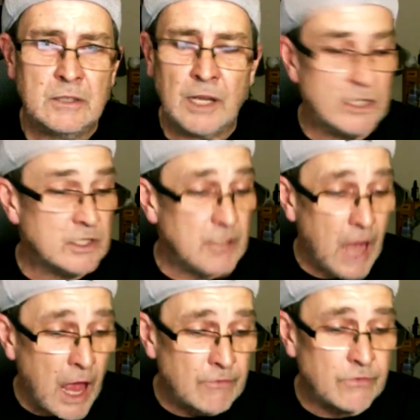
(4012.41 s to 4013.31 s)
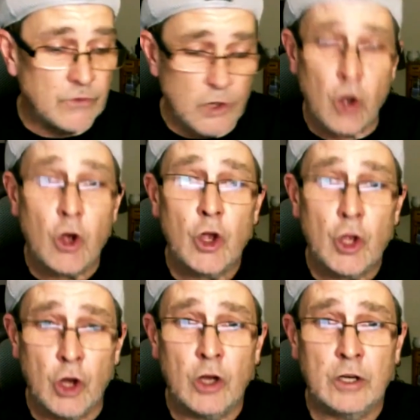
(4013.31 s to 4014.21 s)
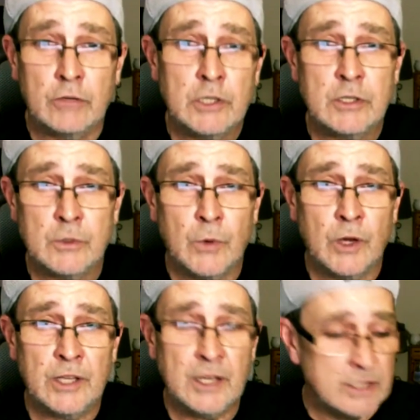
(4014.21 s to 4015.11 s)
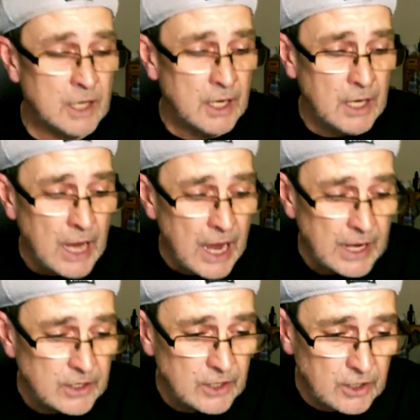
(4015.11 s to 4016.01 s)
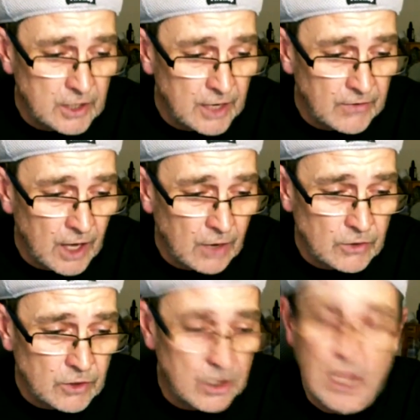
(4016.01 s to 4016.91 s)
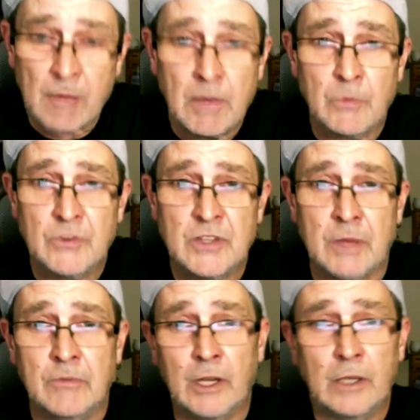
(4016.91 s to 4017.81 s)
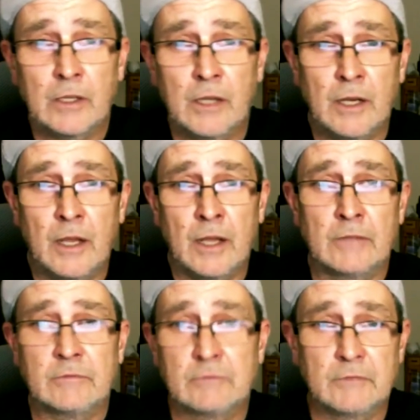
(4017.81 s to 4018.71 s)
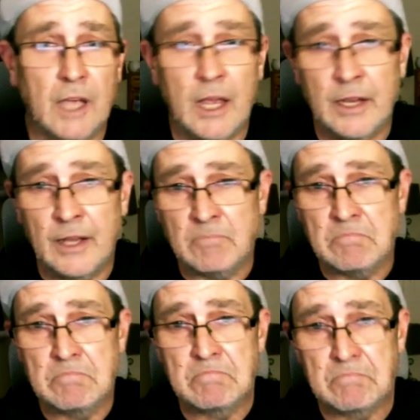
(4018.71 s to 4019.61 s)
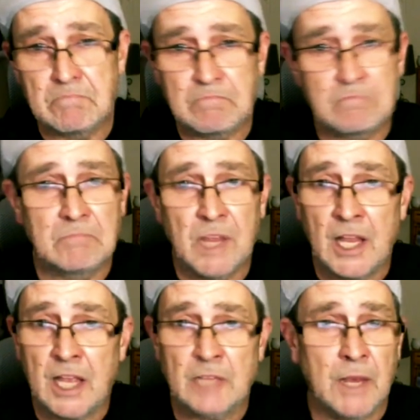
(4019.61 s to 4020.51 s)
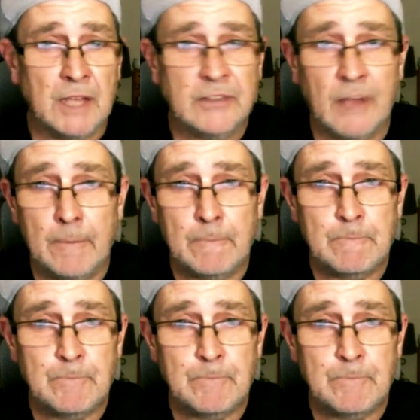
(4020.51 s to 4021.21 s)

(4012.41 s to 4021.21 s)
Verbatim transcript: They just have not got original ideas. And you never know, you could come up with something and, mm-hmm. and, and then it gets picked up.